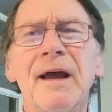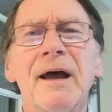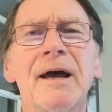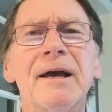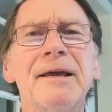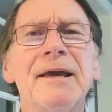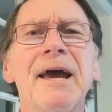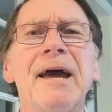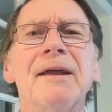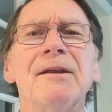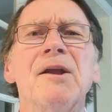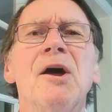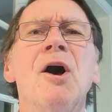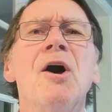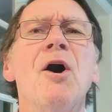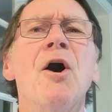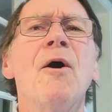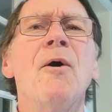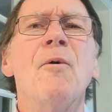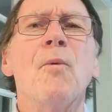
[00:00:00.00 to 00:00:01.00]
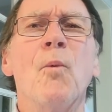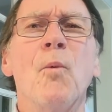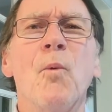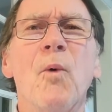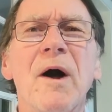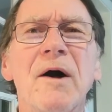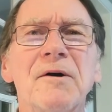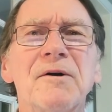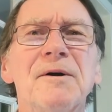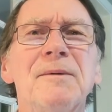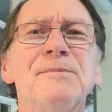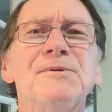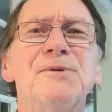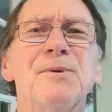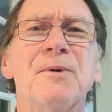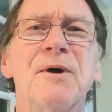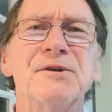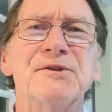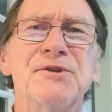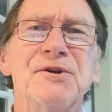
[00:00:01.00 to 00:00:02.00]
Again, welcome
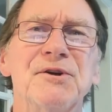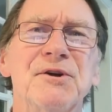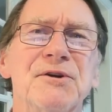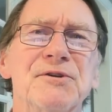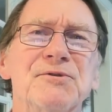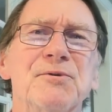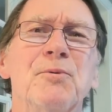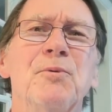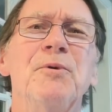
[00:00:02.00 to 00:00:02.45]
to our church.